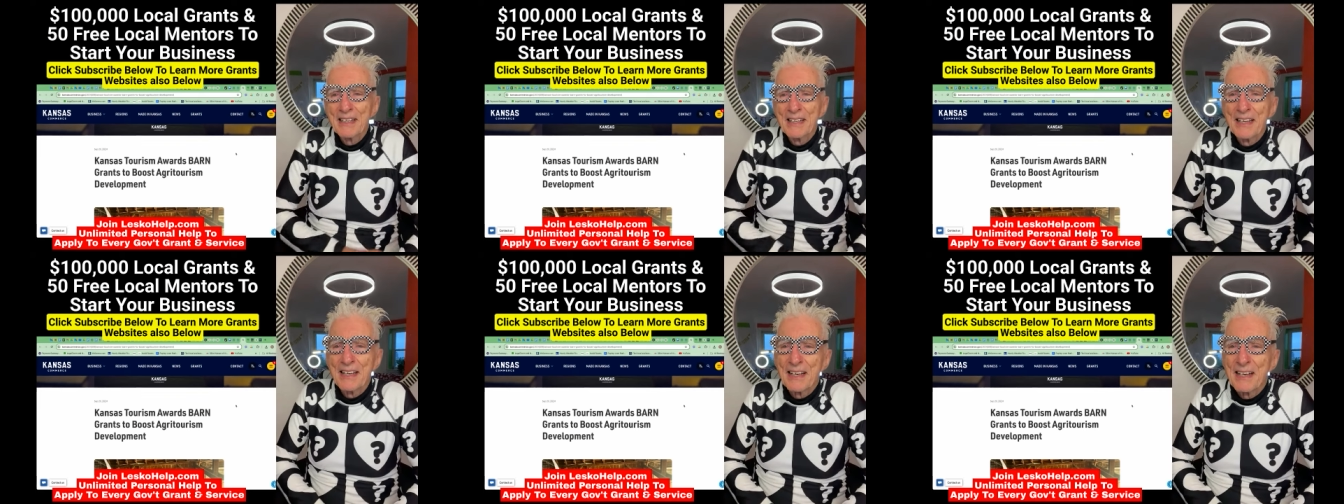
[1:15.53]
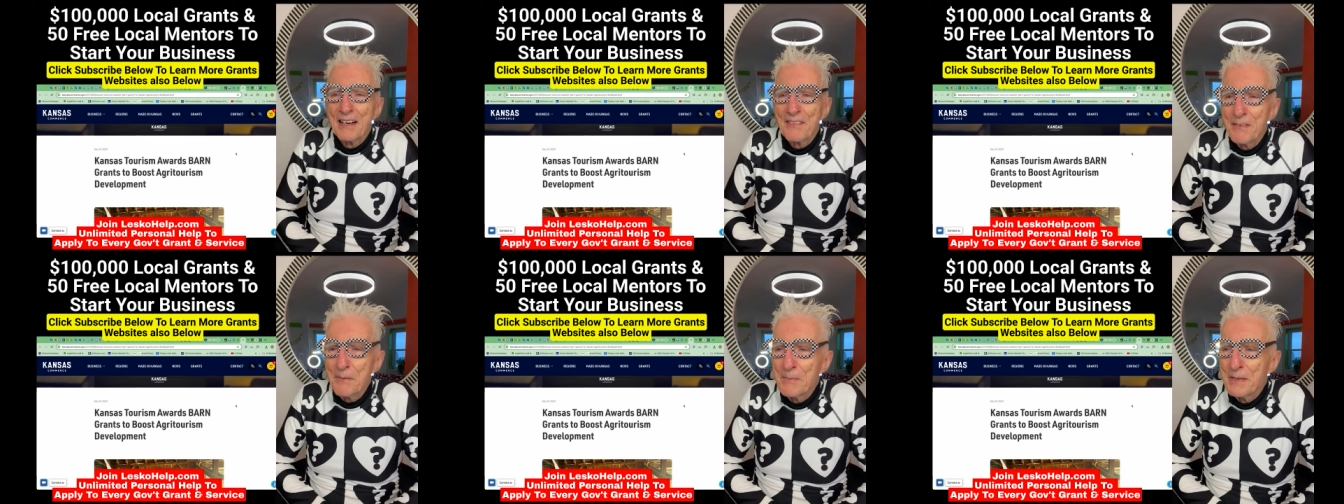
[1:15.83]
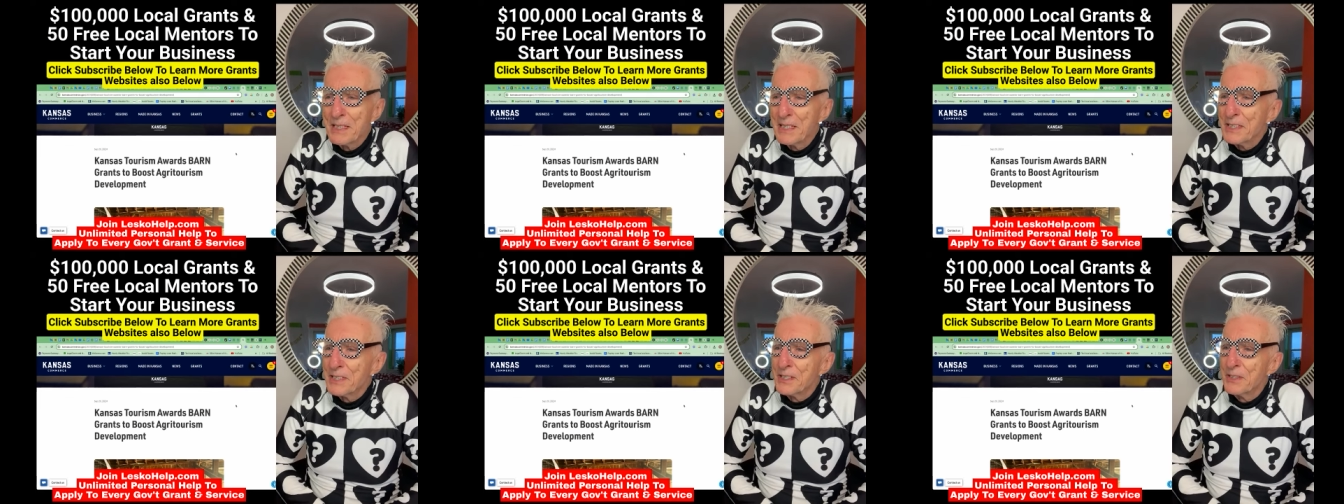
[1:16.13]
the
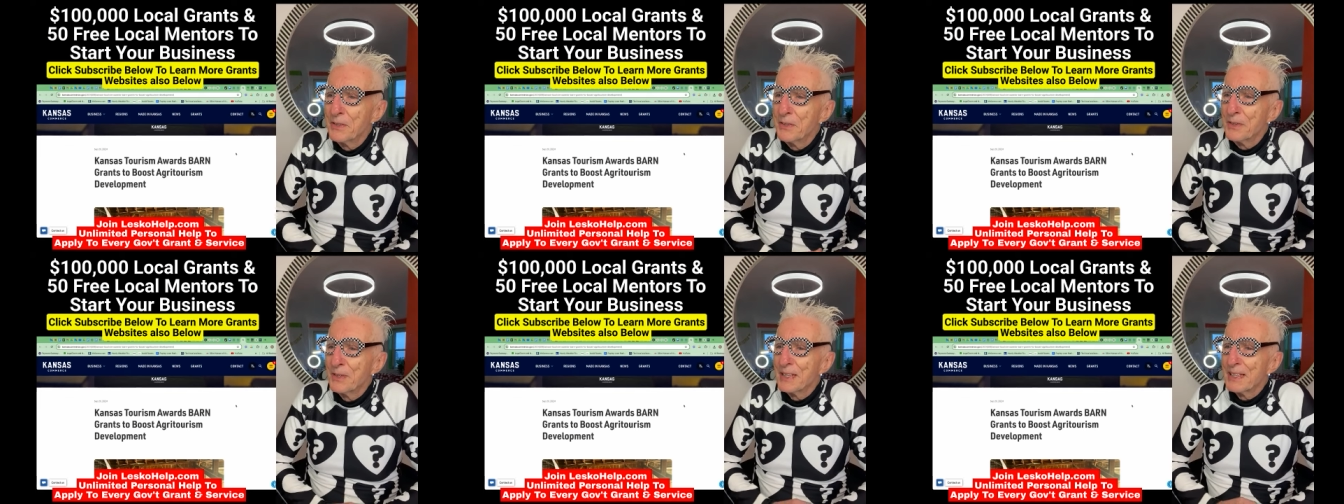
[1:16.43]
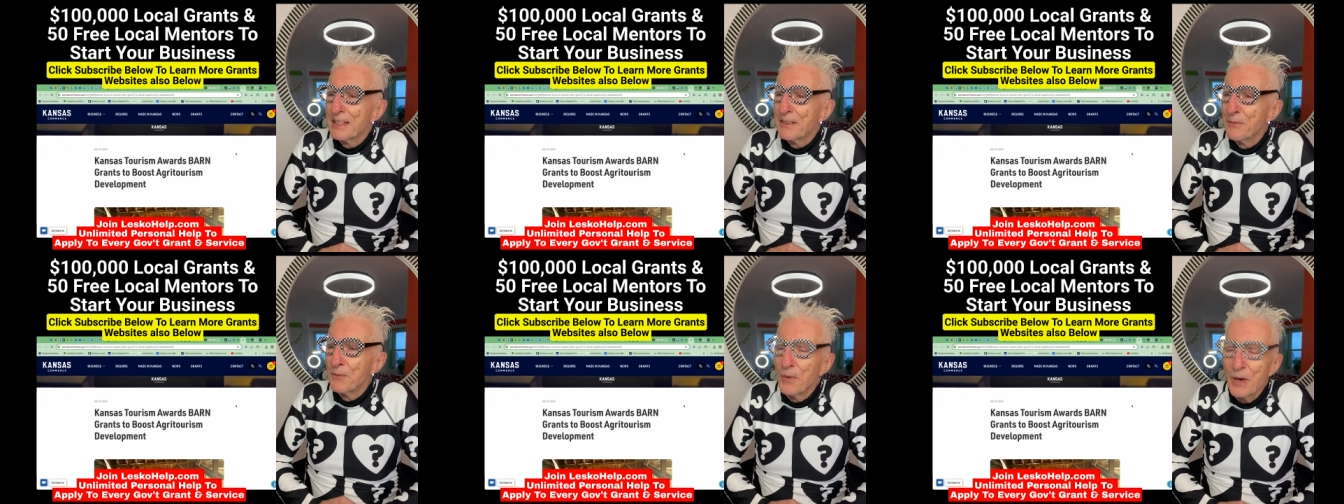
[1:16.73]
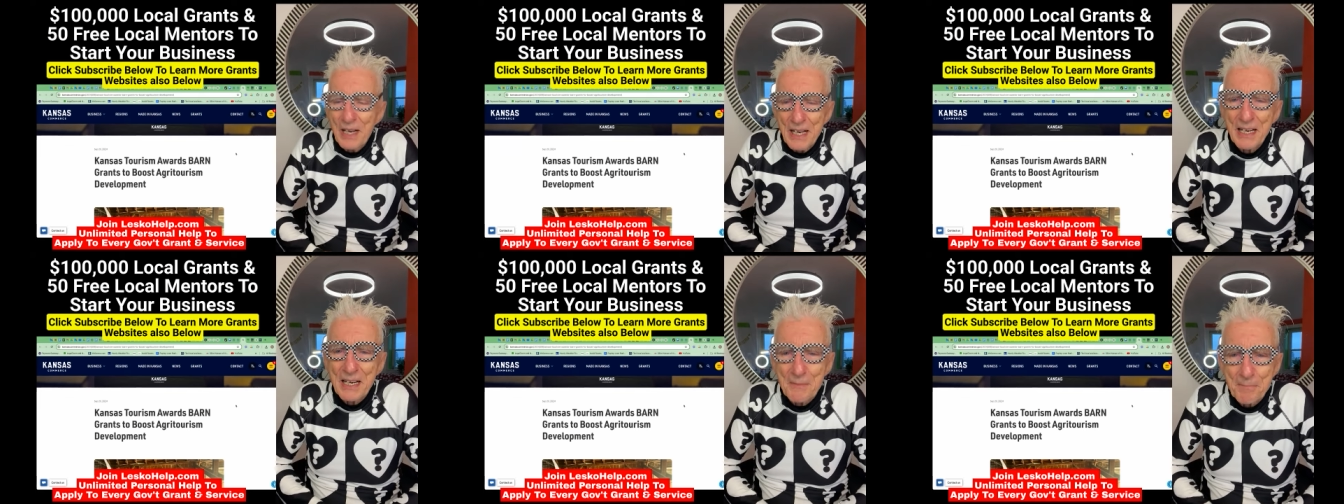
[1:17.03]
government is doing and
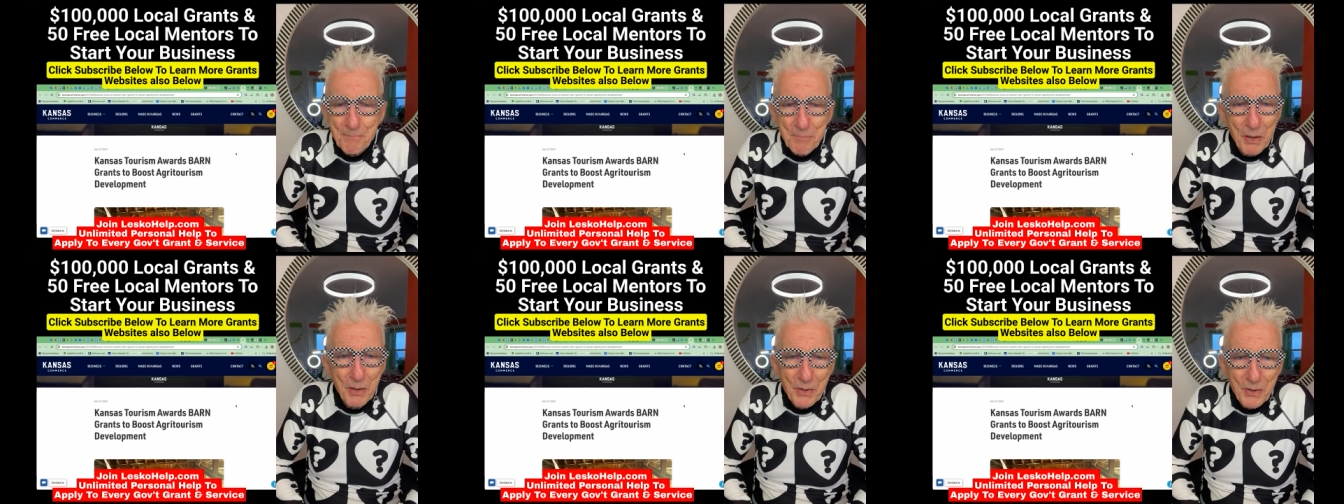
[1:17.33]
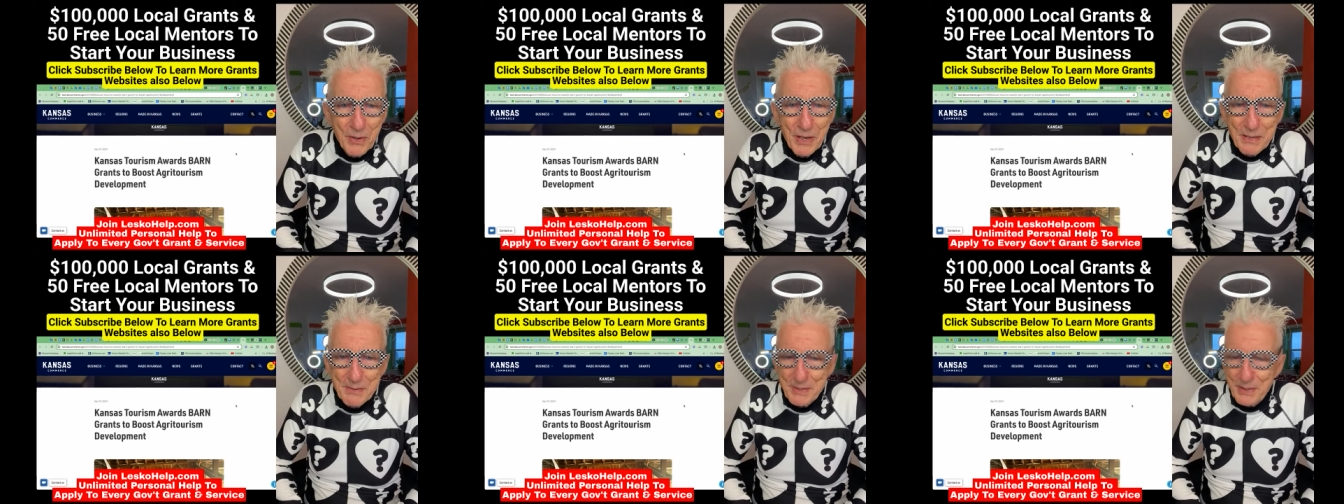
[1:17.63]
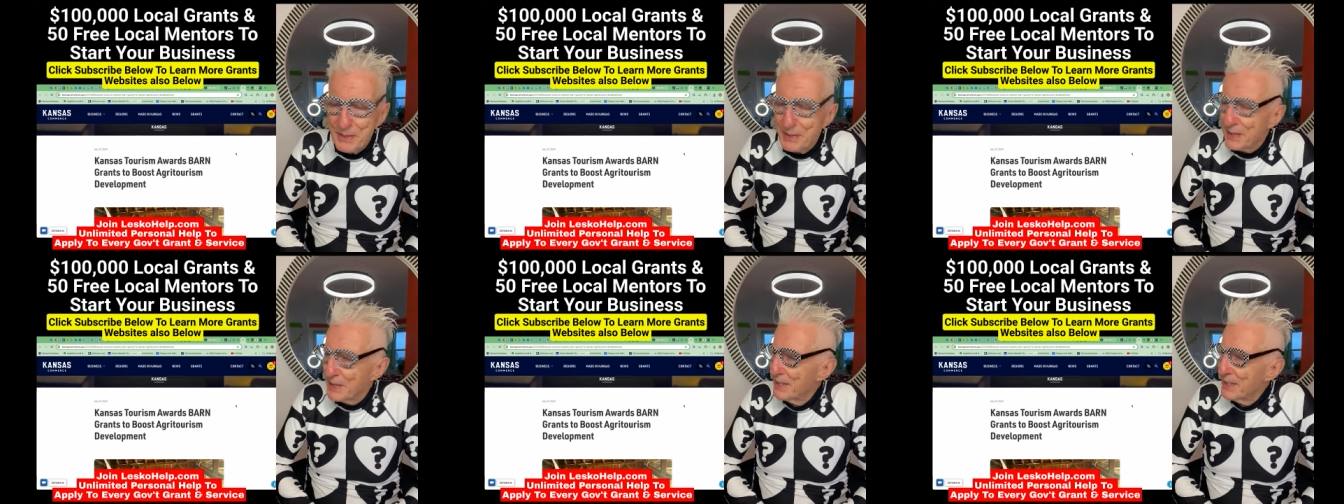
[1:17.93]
what kind of programs
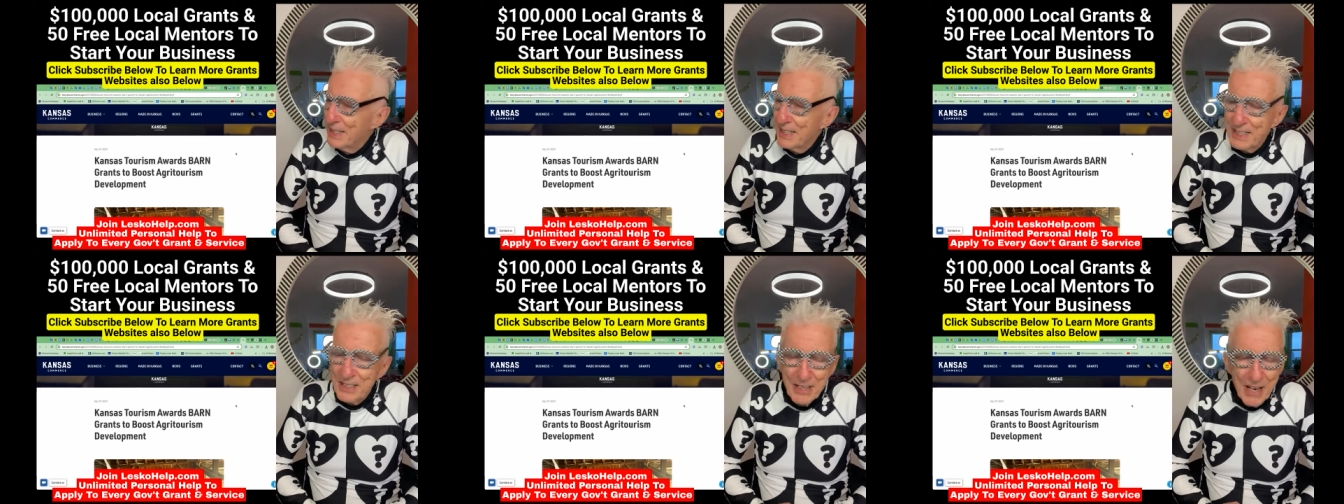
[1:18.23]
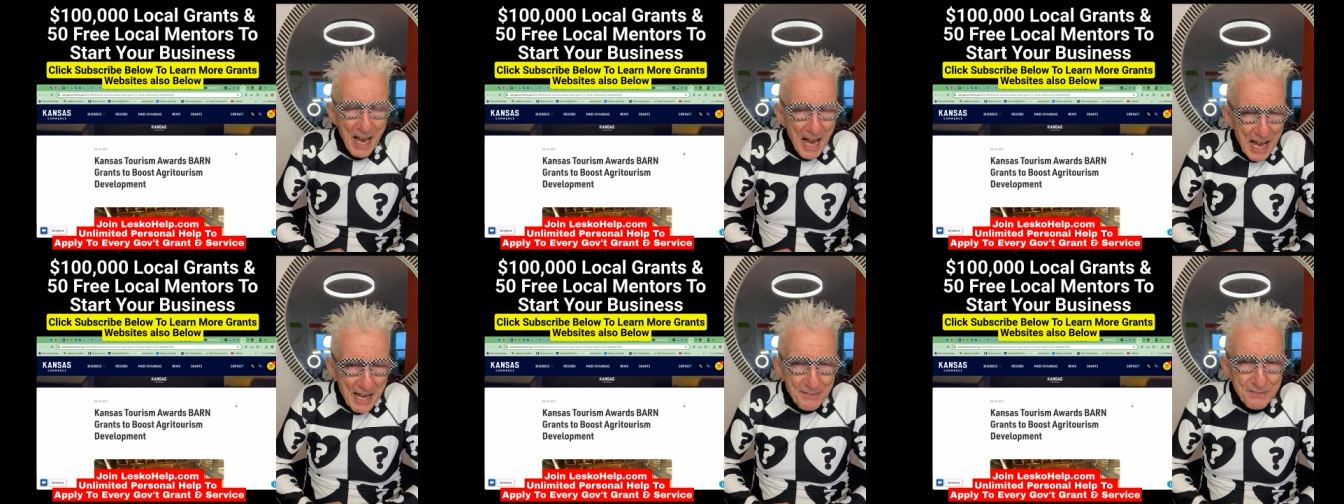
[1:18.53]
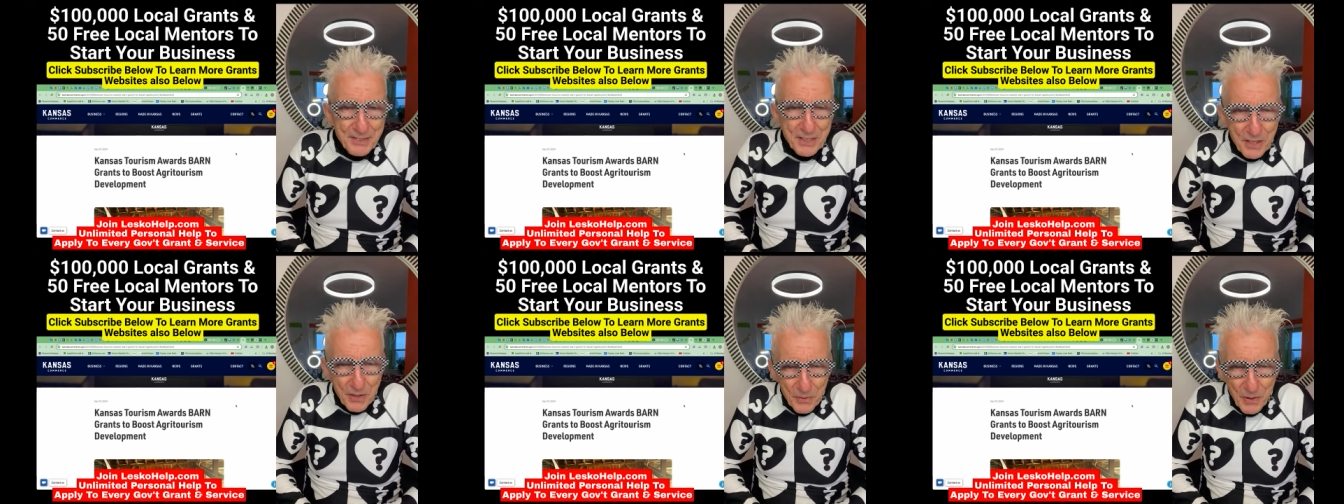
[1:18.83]
there are. You have
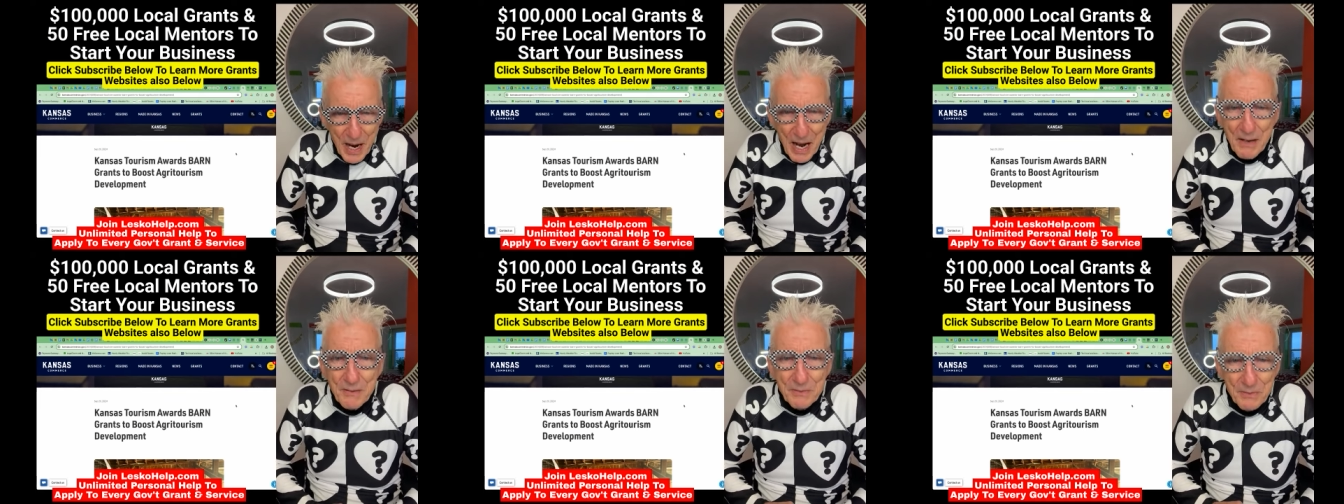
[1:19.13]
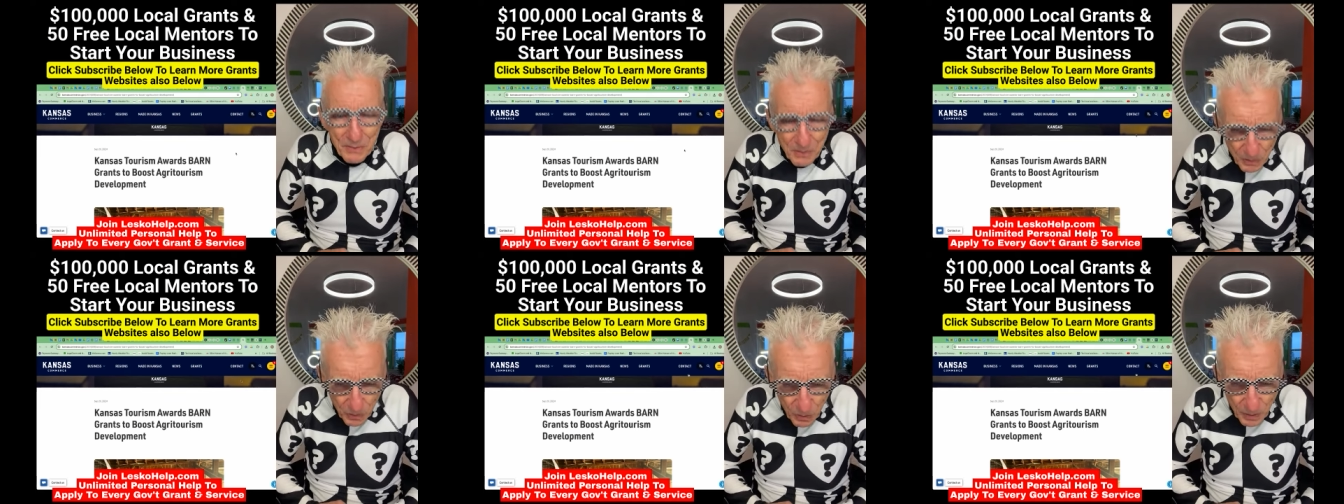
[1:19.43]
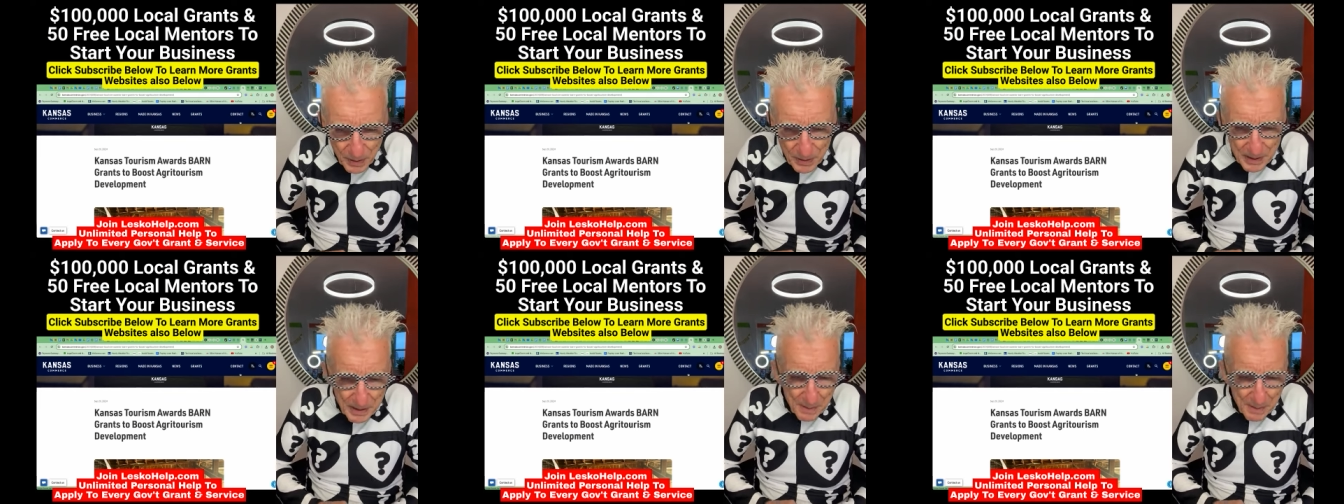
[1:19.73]
to go out and look.